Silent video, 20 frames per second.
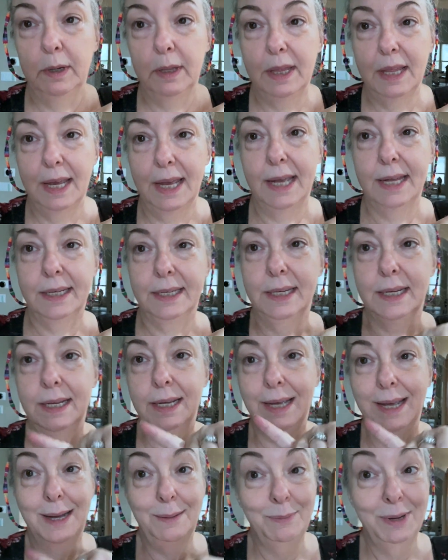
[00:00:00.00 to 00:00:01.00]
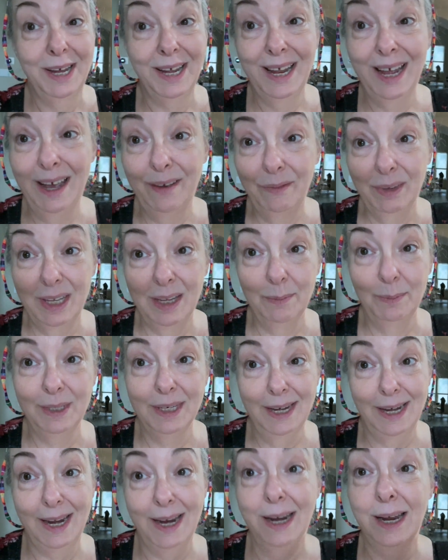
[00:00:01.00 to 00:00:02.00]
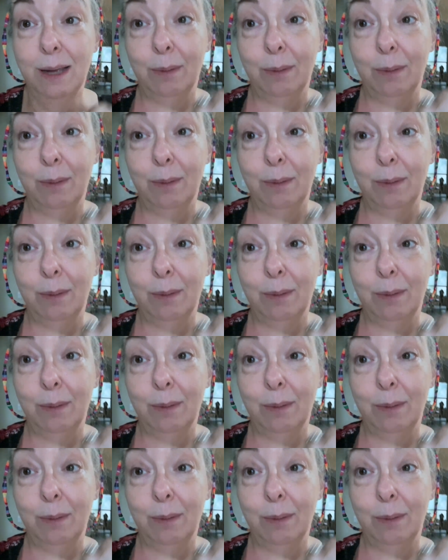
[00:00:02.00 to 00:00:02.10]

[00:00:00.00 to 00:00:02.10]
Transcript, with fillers: that I'm not having him today,